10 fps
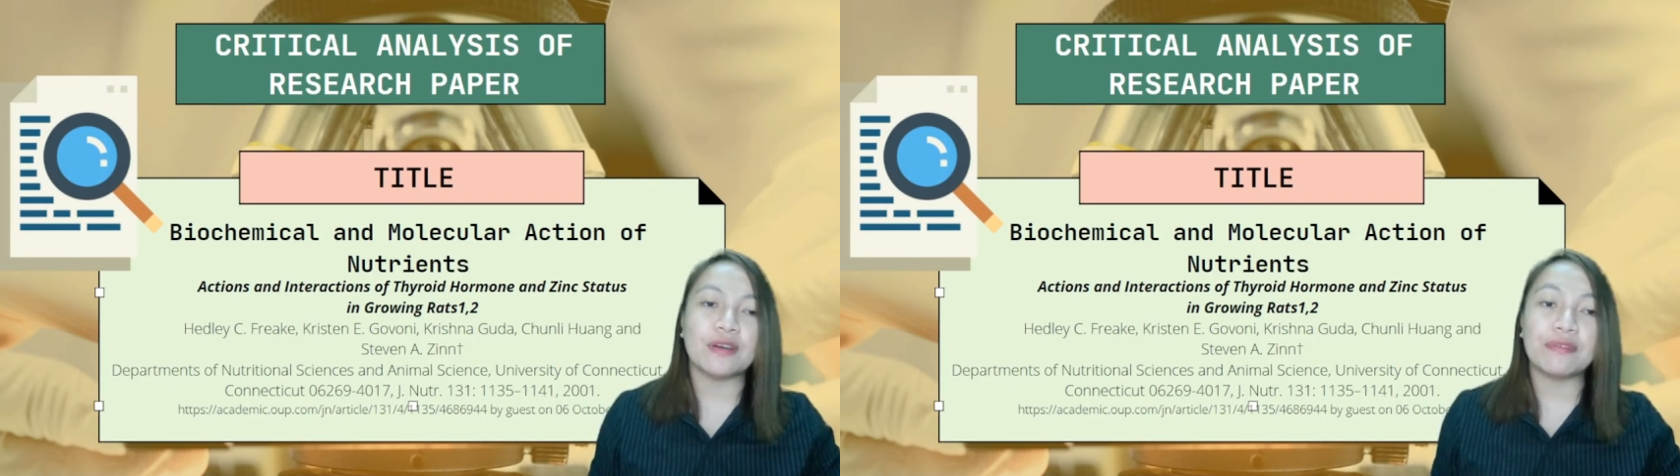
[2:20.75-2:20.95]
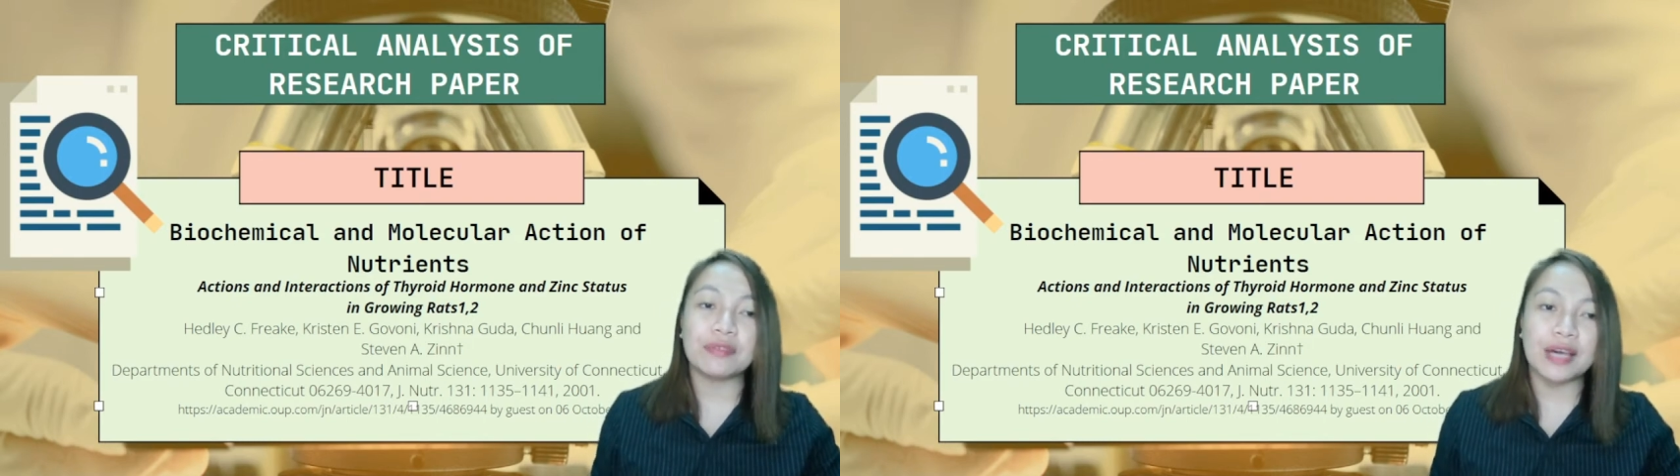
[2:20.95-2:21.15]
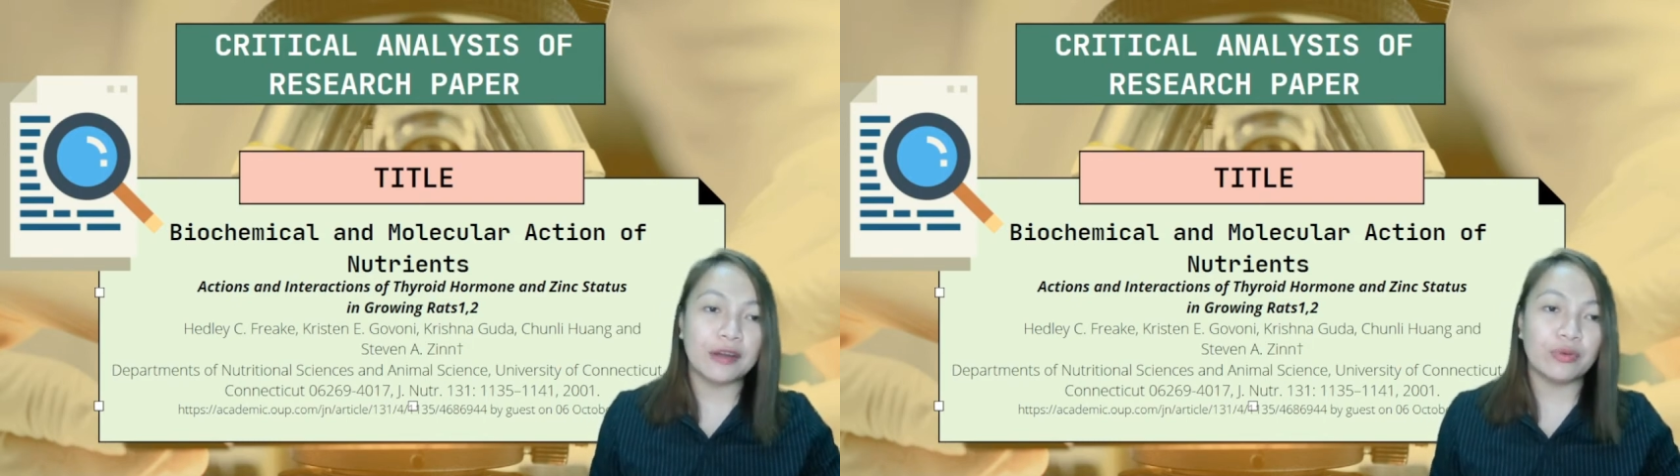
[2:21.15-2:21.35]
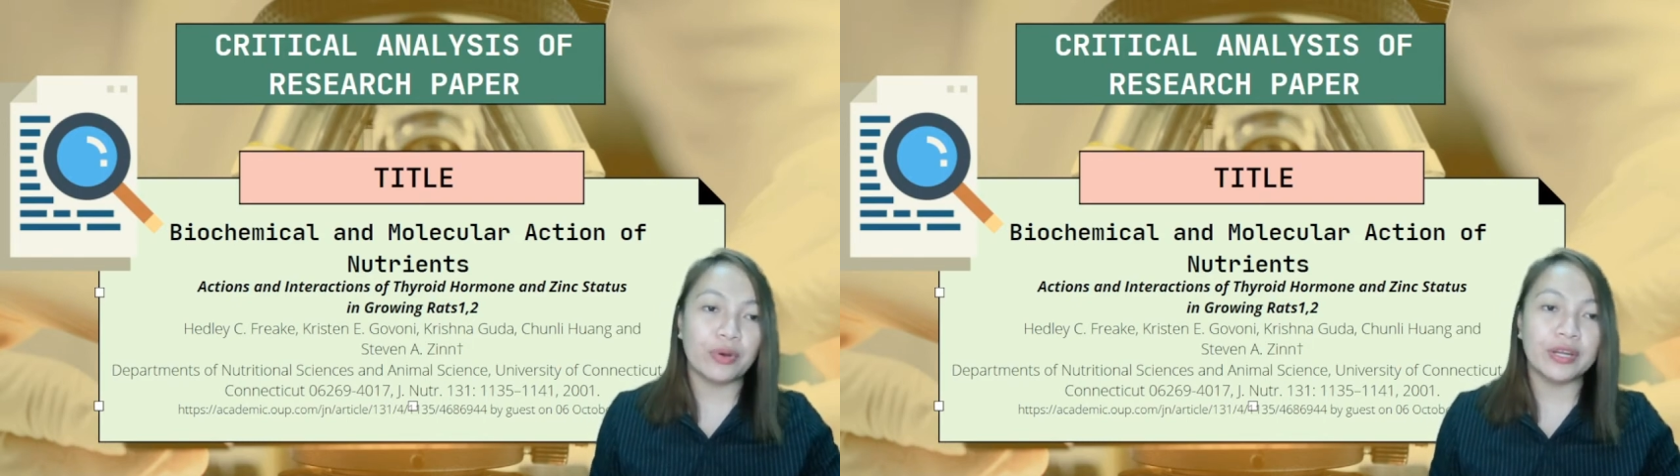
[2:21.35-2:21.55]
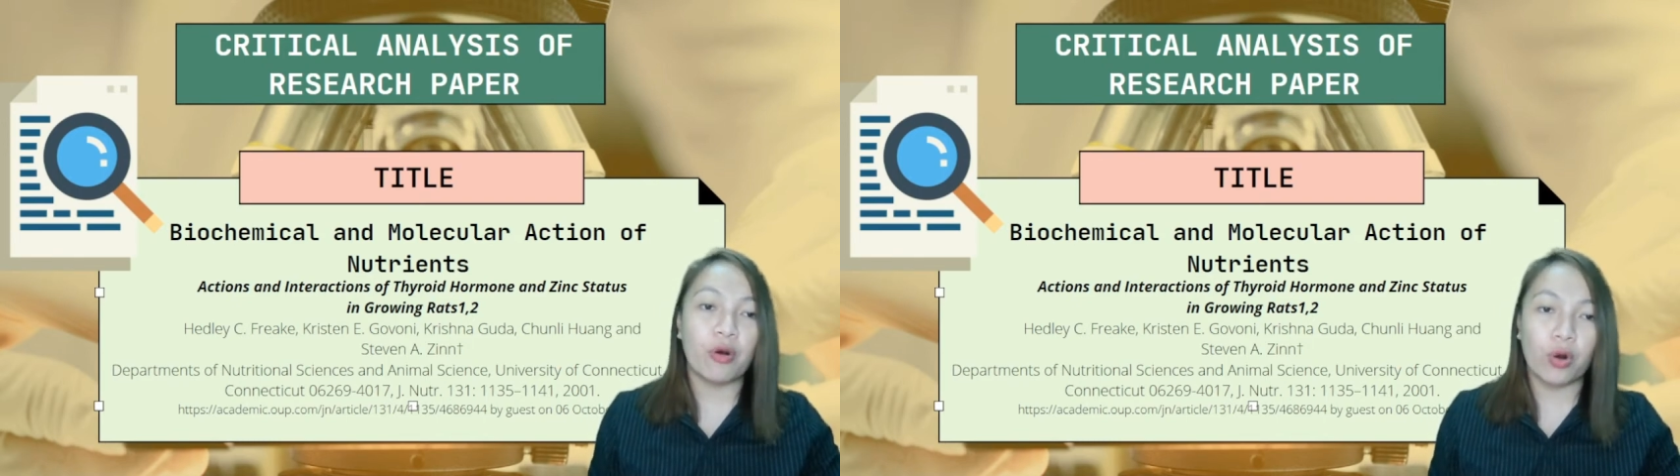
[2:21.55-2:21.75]
of
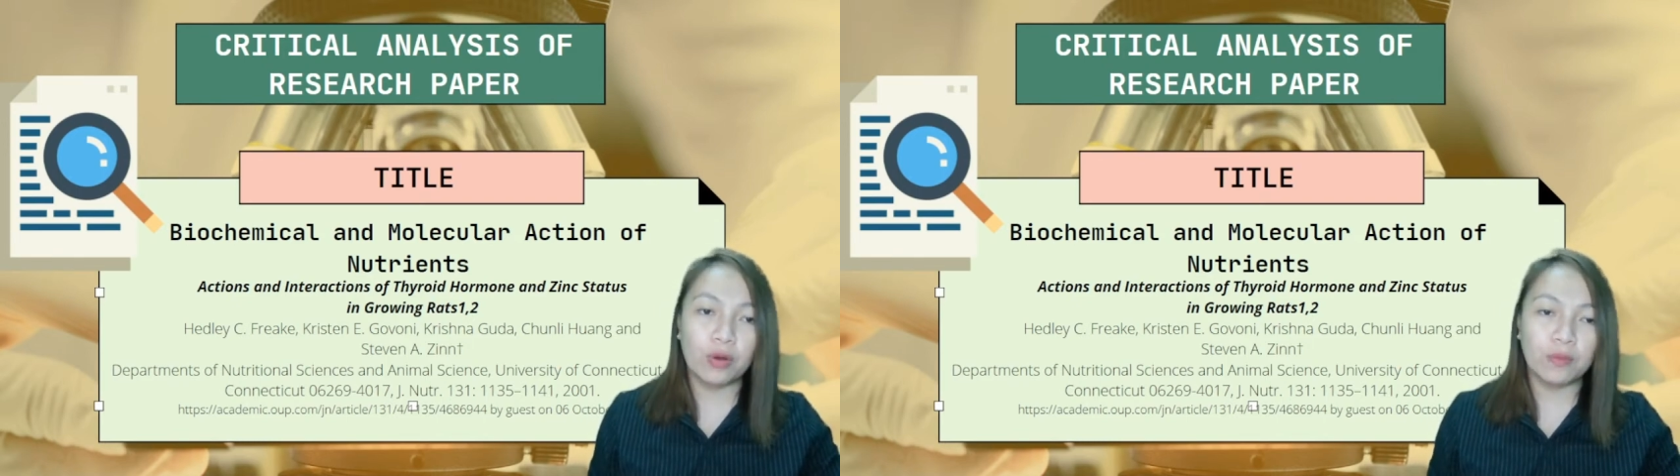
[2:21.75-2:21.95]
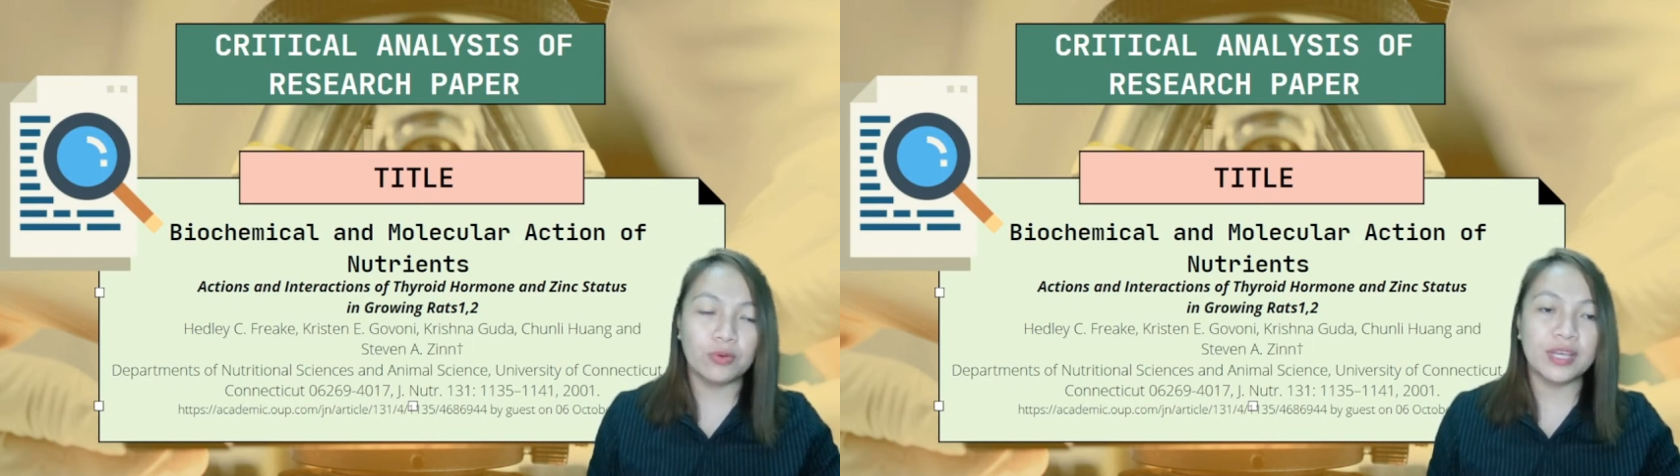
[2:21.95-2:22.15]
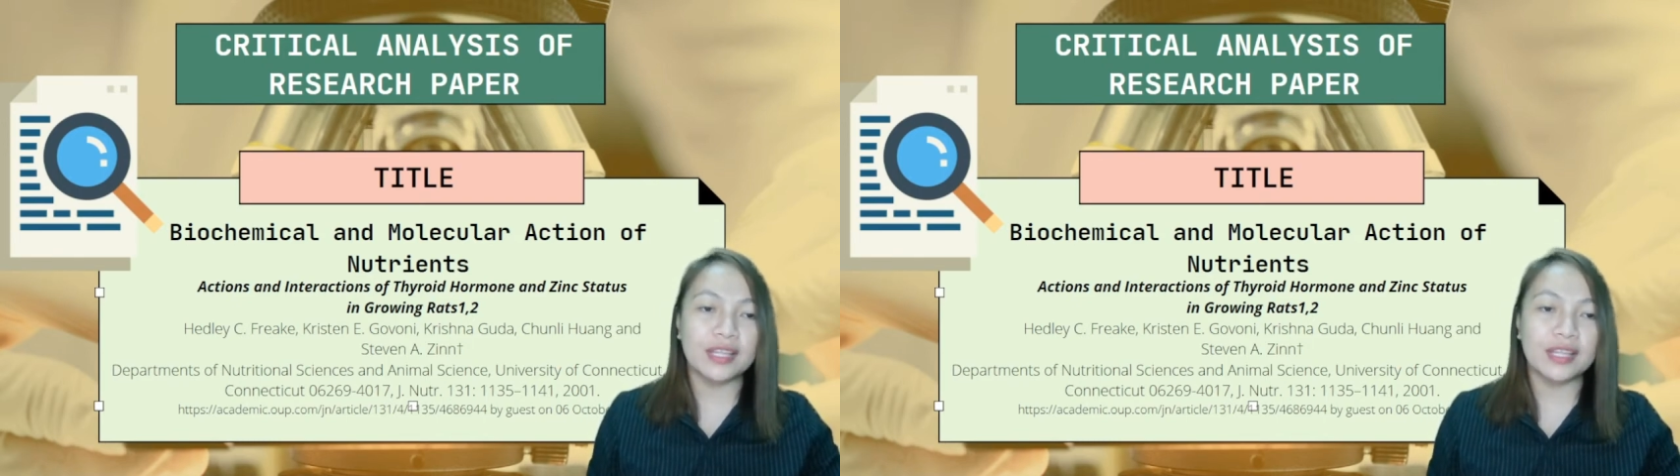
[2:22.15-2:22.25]
Thyroid Hormone